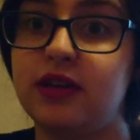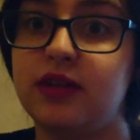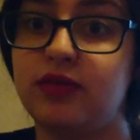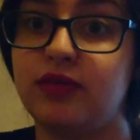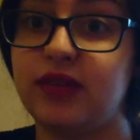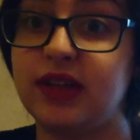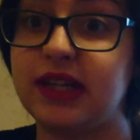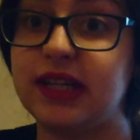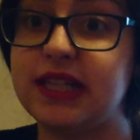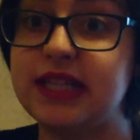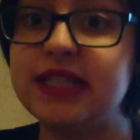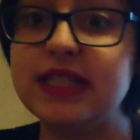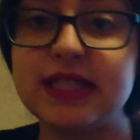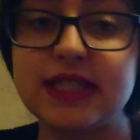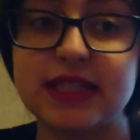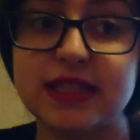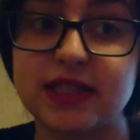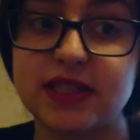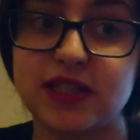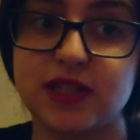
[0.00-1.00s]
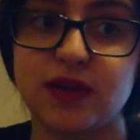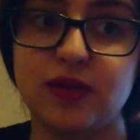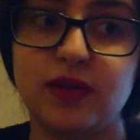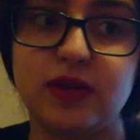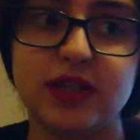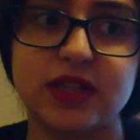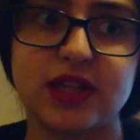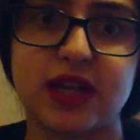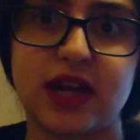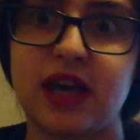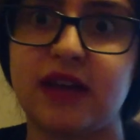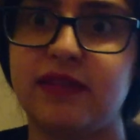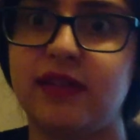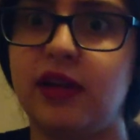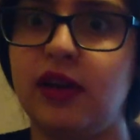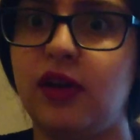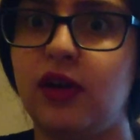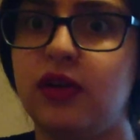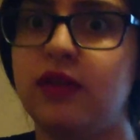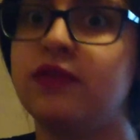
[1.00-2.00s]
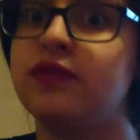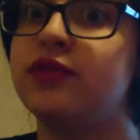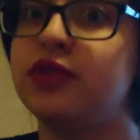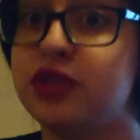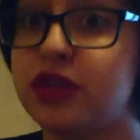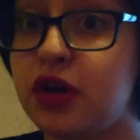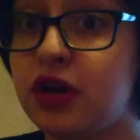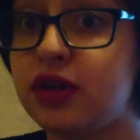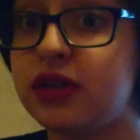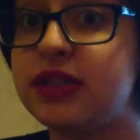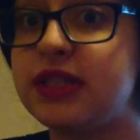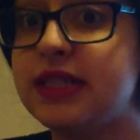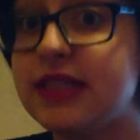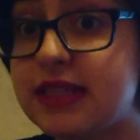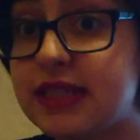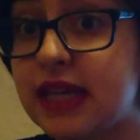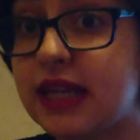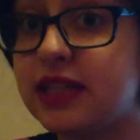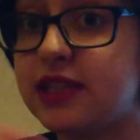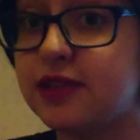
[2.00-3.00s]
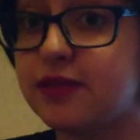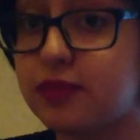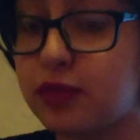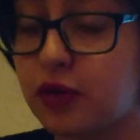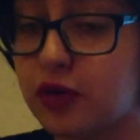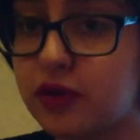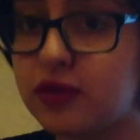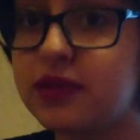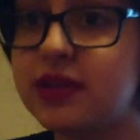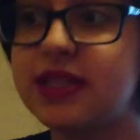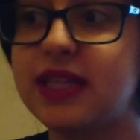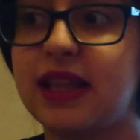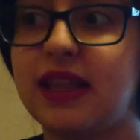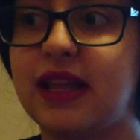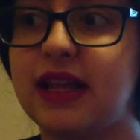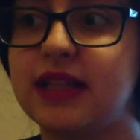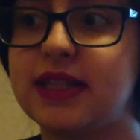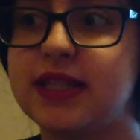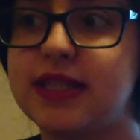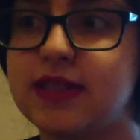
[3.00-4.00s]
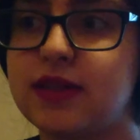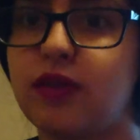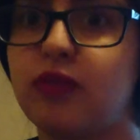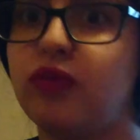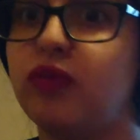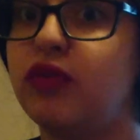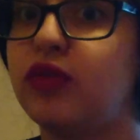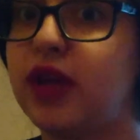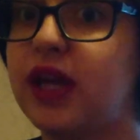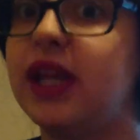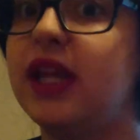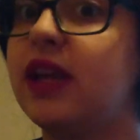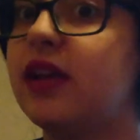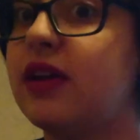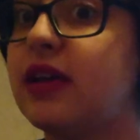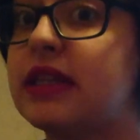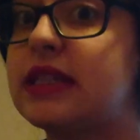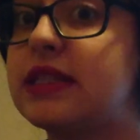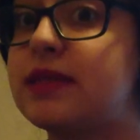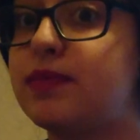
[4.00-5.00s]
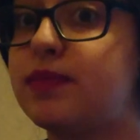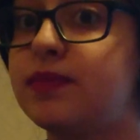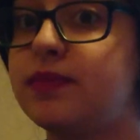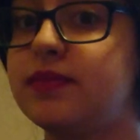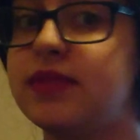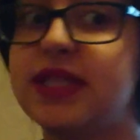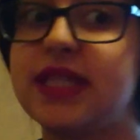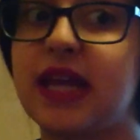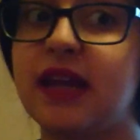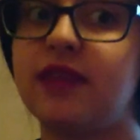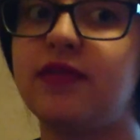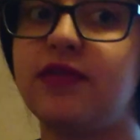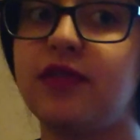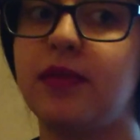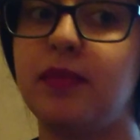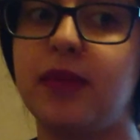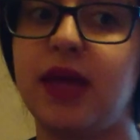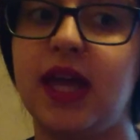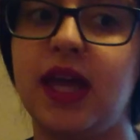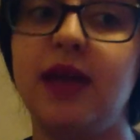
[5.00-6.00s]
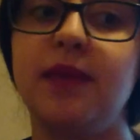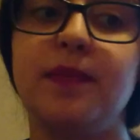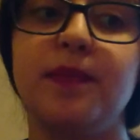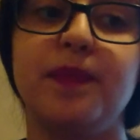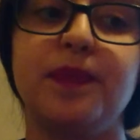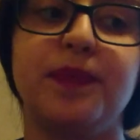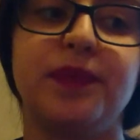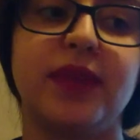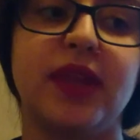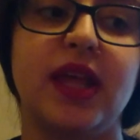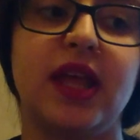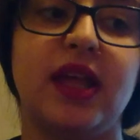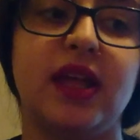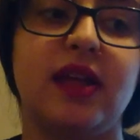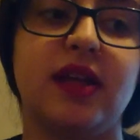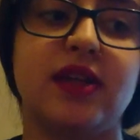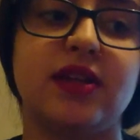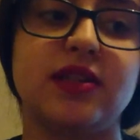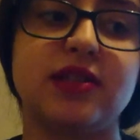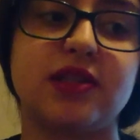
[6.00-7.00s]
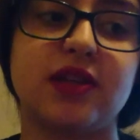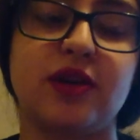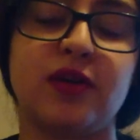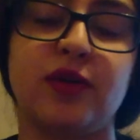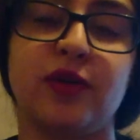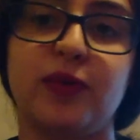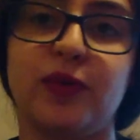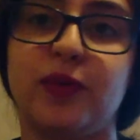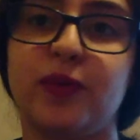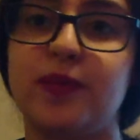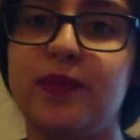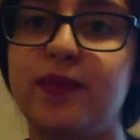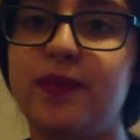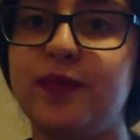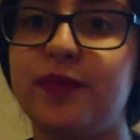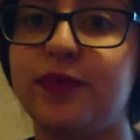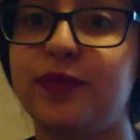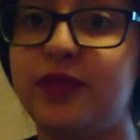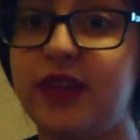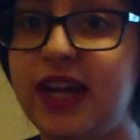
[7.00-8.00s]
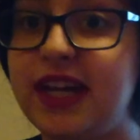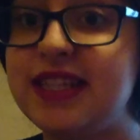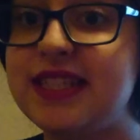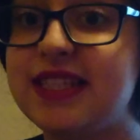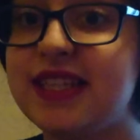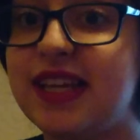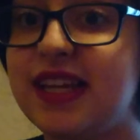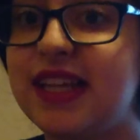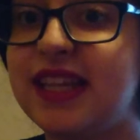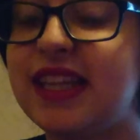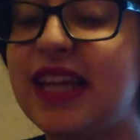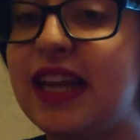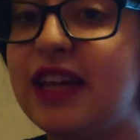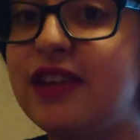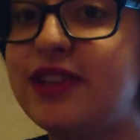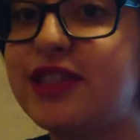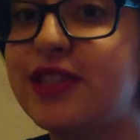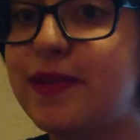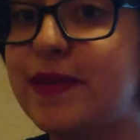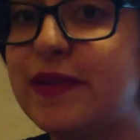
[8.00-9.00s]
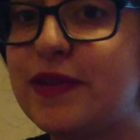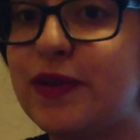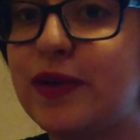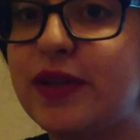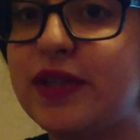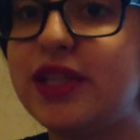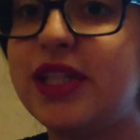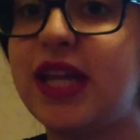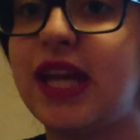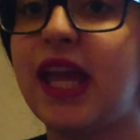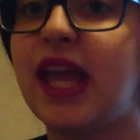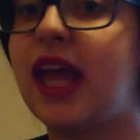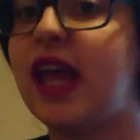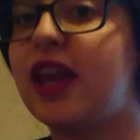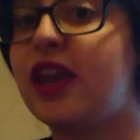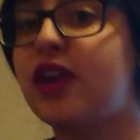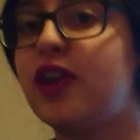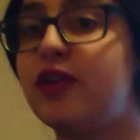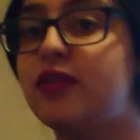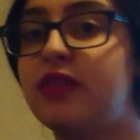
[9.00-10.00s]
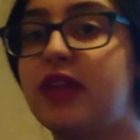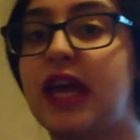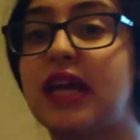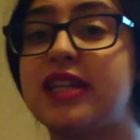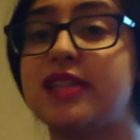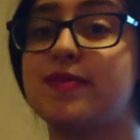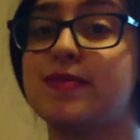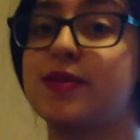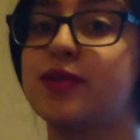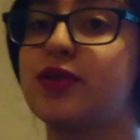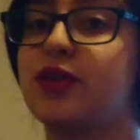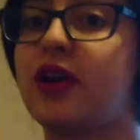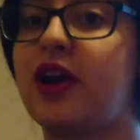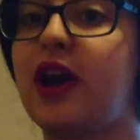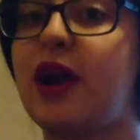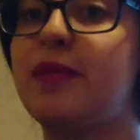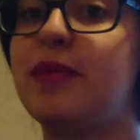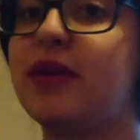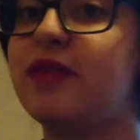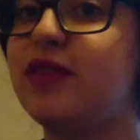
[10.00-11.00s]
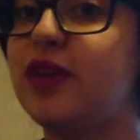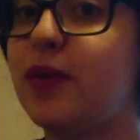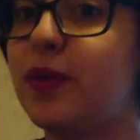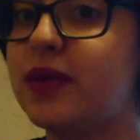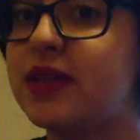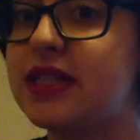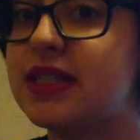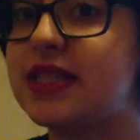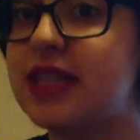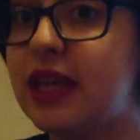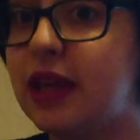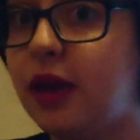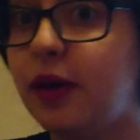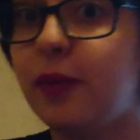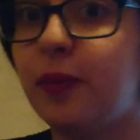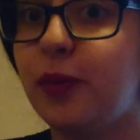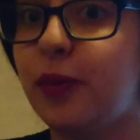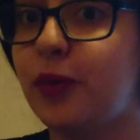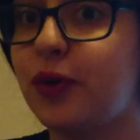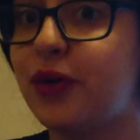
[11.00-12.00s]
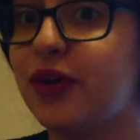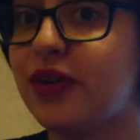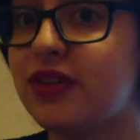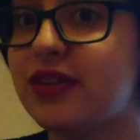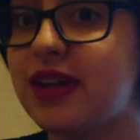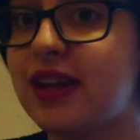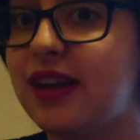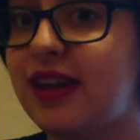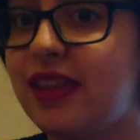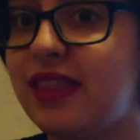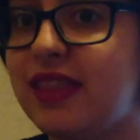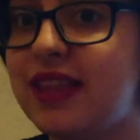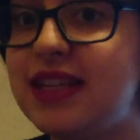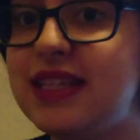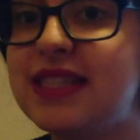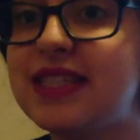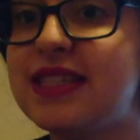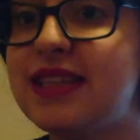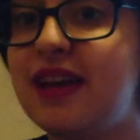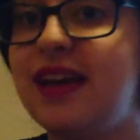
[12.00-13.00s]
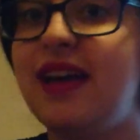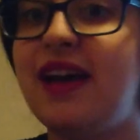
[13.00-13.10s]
release soon. It's going to have a lot of dirty scented products, and that's a really nice scent for me. So that is it. Thank you so much for watching, and don't forget to subscribe if you want to see more content like this